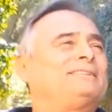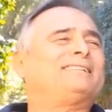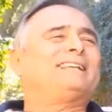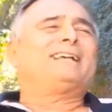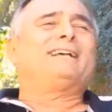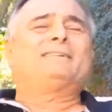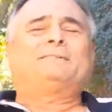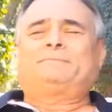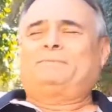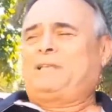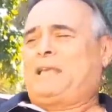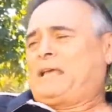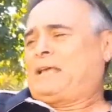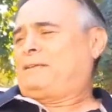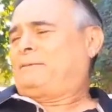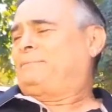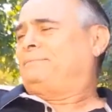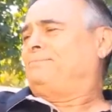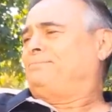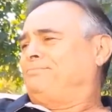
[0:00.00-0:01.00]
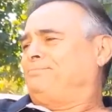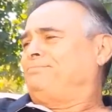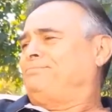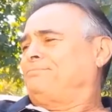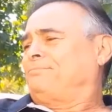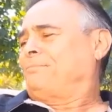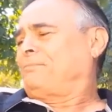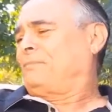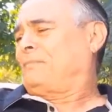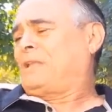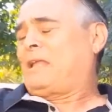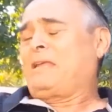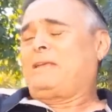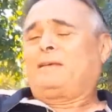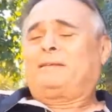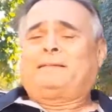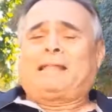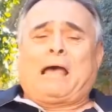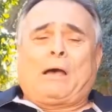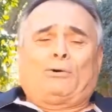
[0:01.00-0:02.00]
It does, huh? Some women
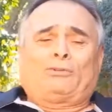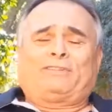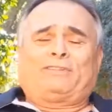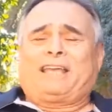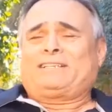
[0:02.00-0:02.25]
probably like